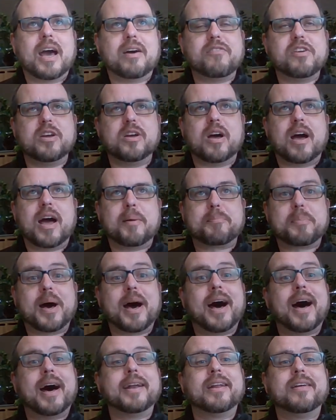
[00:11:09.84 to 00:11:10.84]
having a
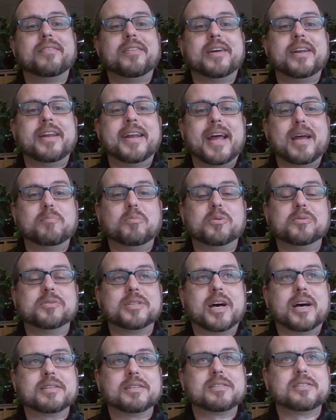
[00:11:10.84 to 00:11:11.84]
partner that
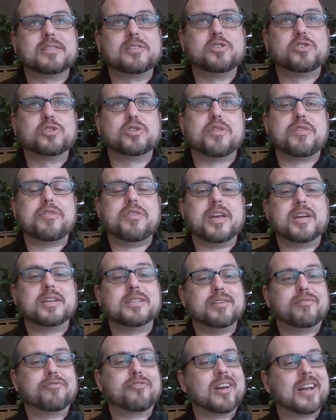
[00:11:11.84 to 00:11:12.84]
enables us to
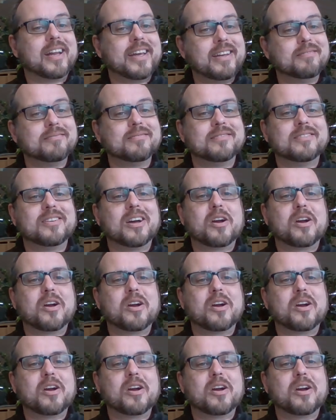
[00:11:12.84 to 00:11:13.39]
think differently